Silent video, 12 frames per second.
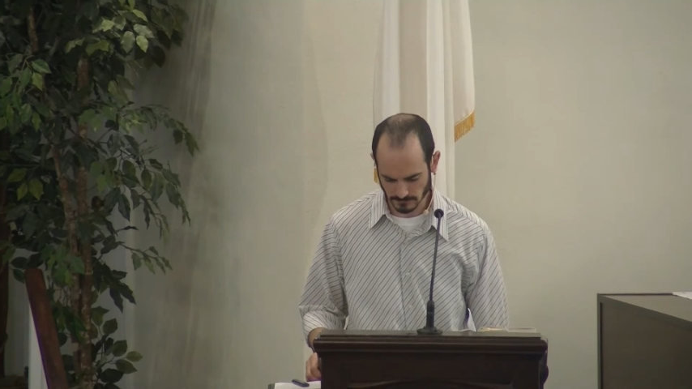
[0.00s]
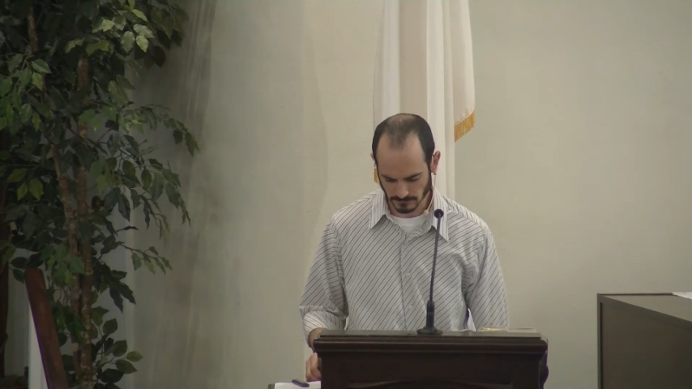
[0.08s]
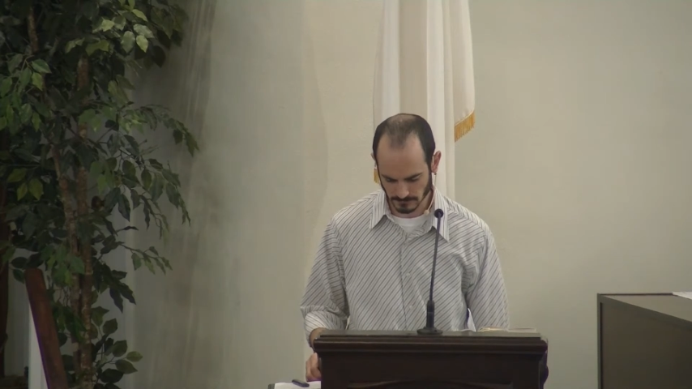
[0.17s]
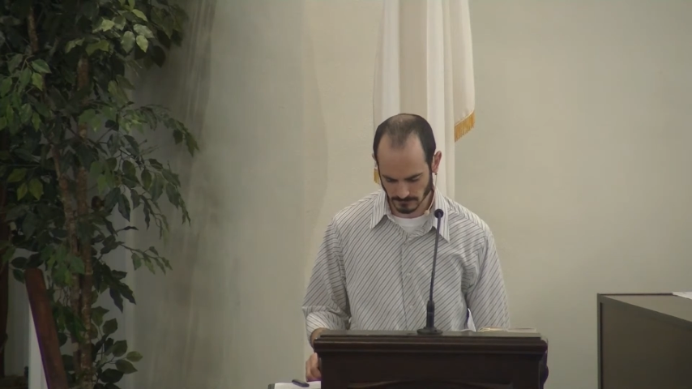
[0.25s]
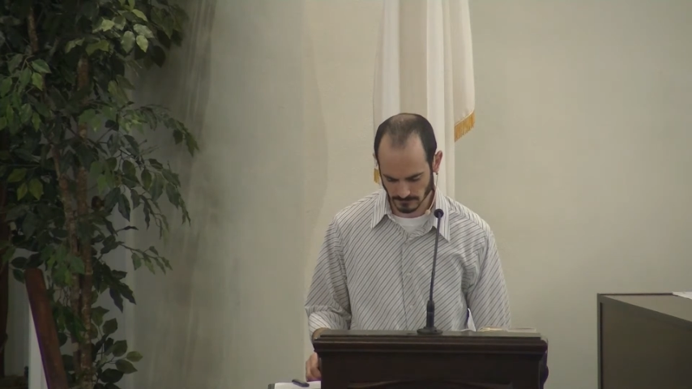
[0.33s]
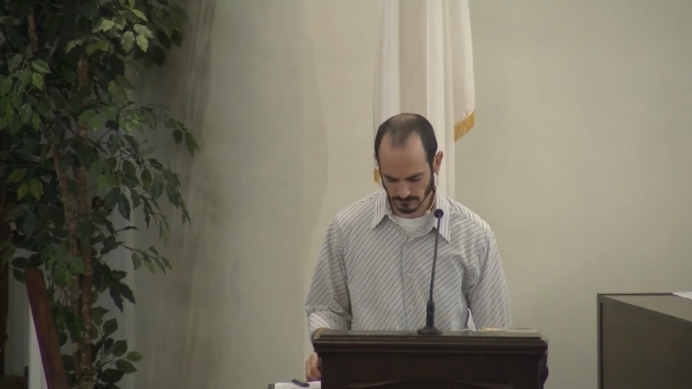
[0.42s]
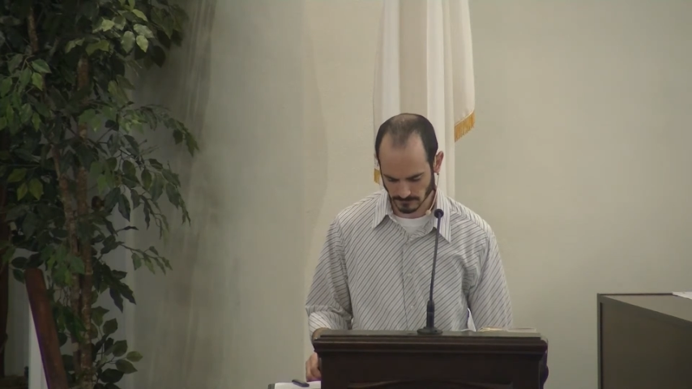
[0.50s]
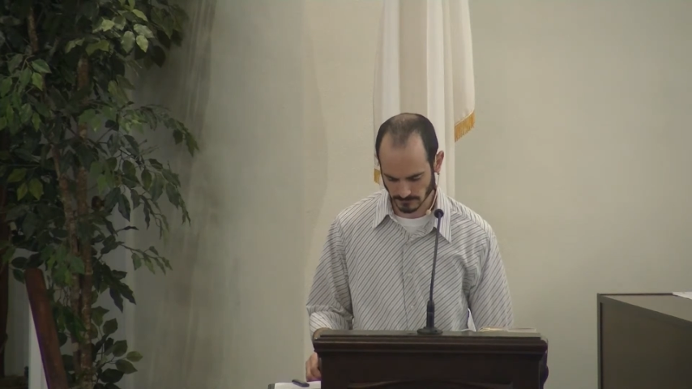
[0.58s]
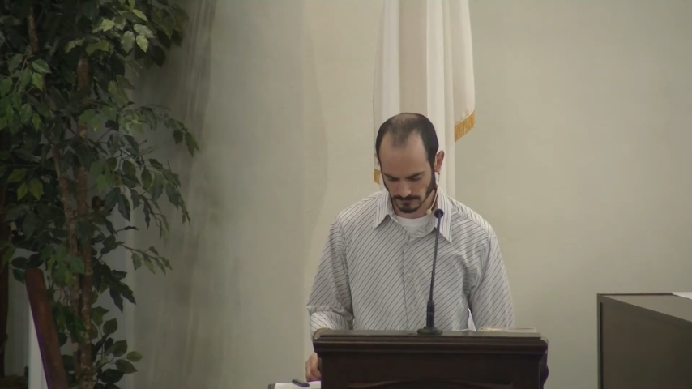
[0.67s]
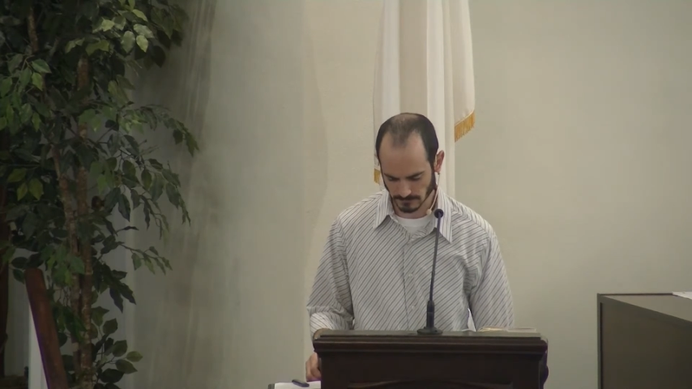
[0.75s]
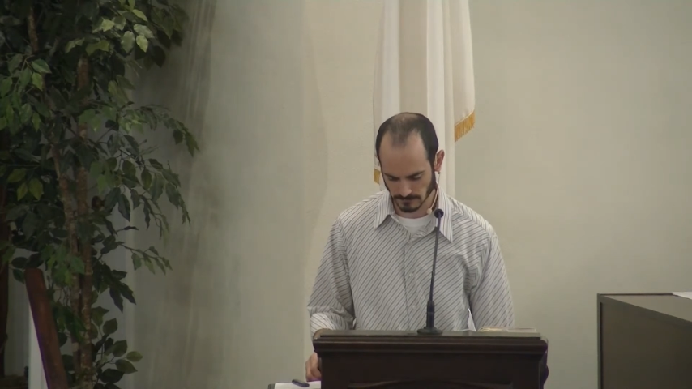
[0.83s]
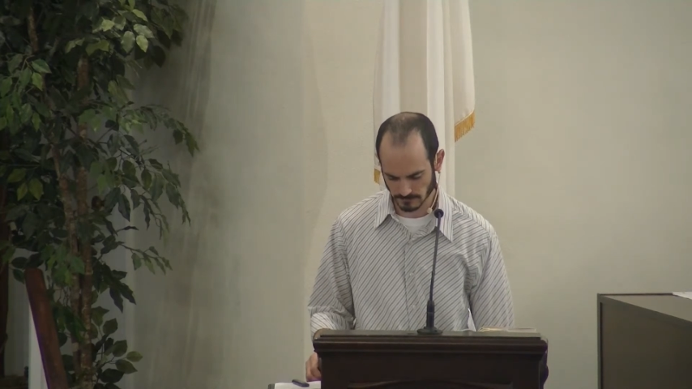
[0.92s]

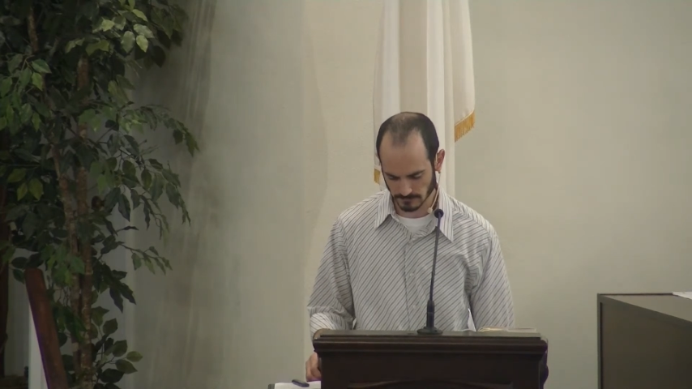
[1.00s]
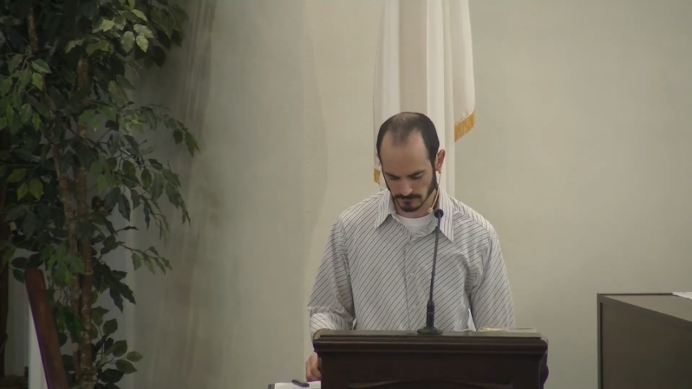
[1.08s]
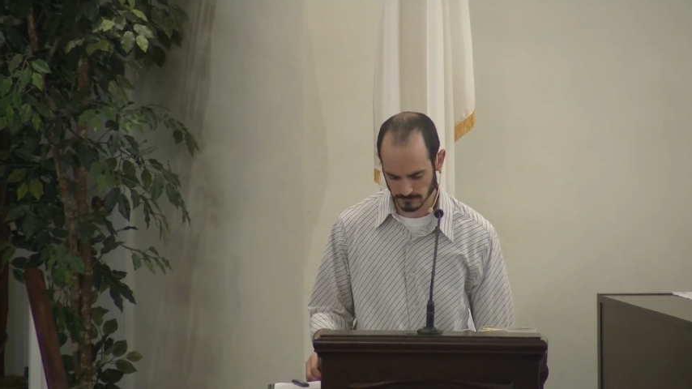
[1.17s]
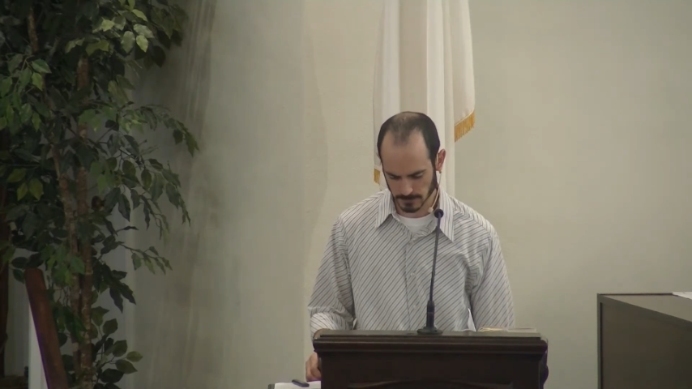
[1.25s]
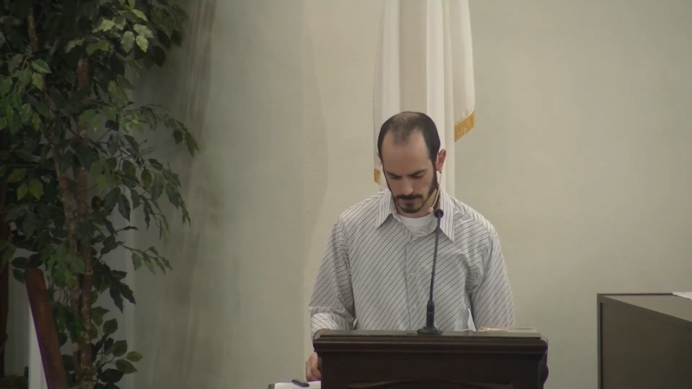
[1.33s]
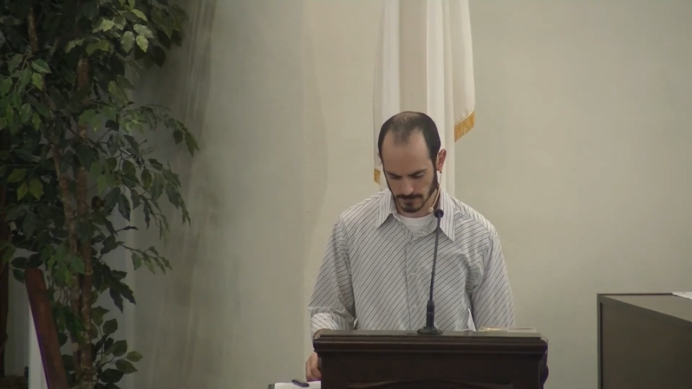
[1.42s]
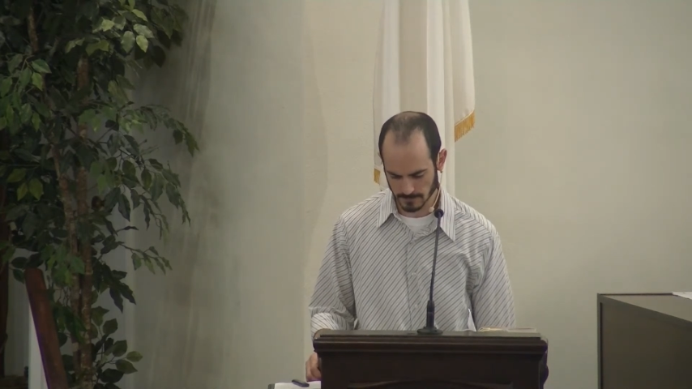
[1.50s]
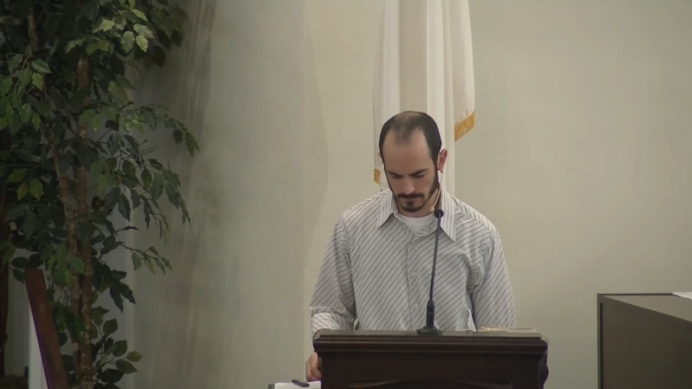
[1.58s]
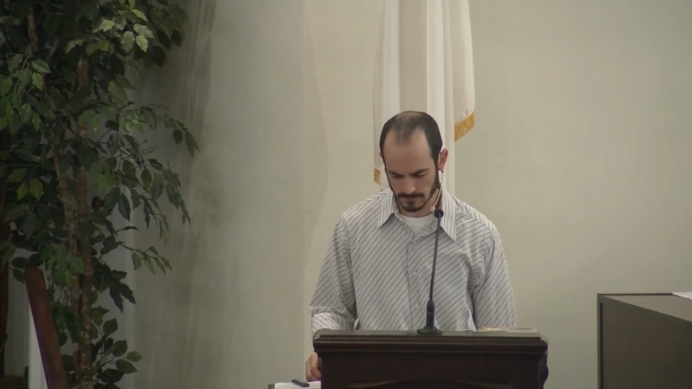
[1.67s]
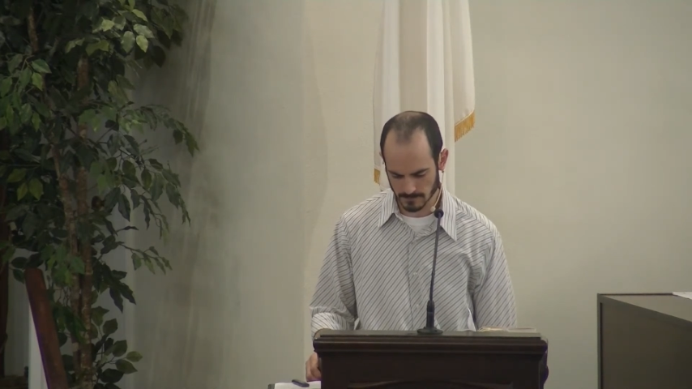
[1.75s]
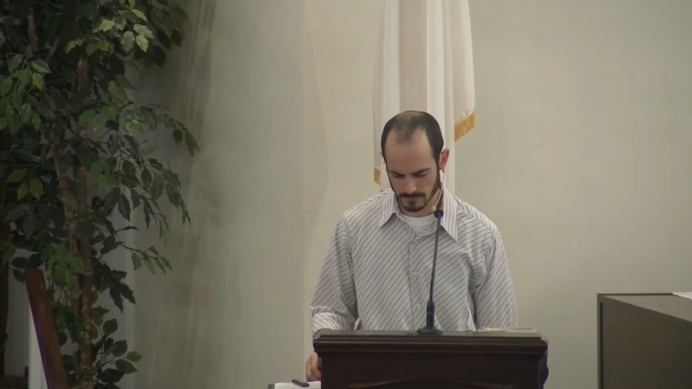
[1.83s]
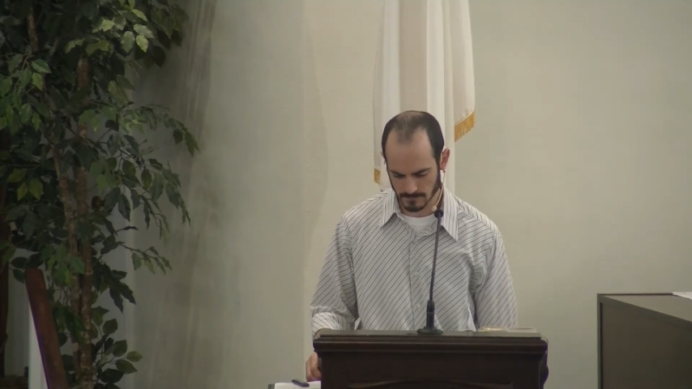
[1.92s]

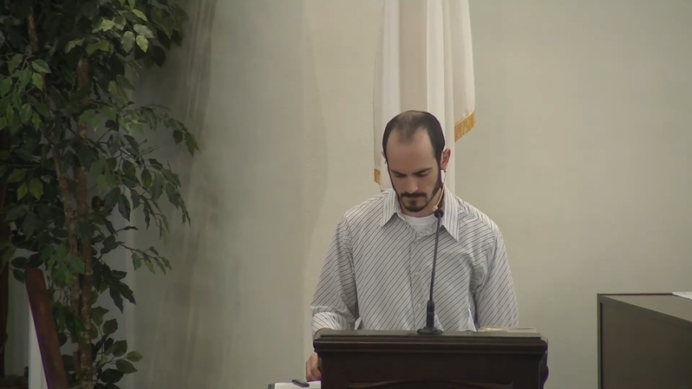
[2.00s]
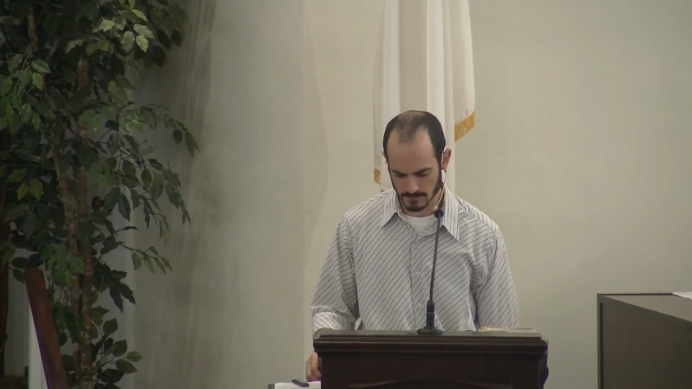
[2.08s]
[no speech]